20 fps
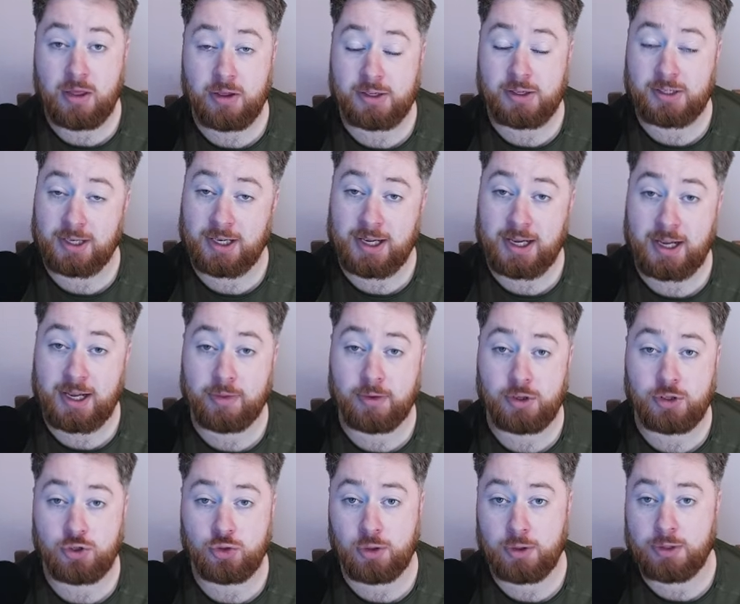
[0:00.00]
there's a link in the
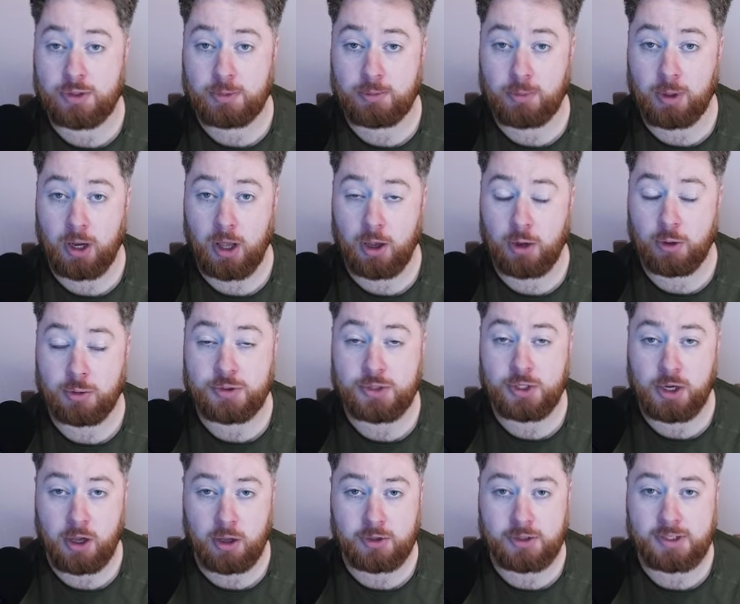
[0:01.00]
description below to
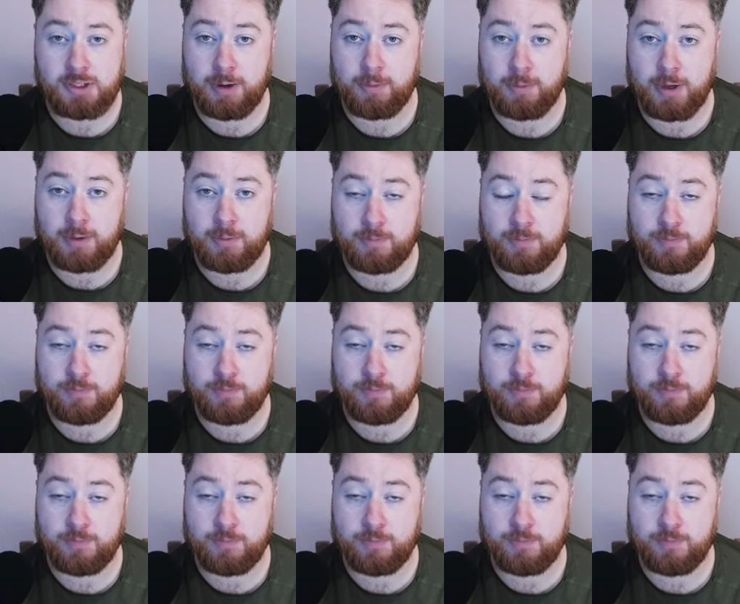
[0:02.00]
contact me.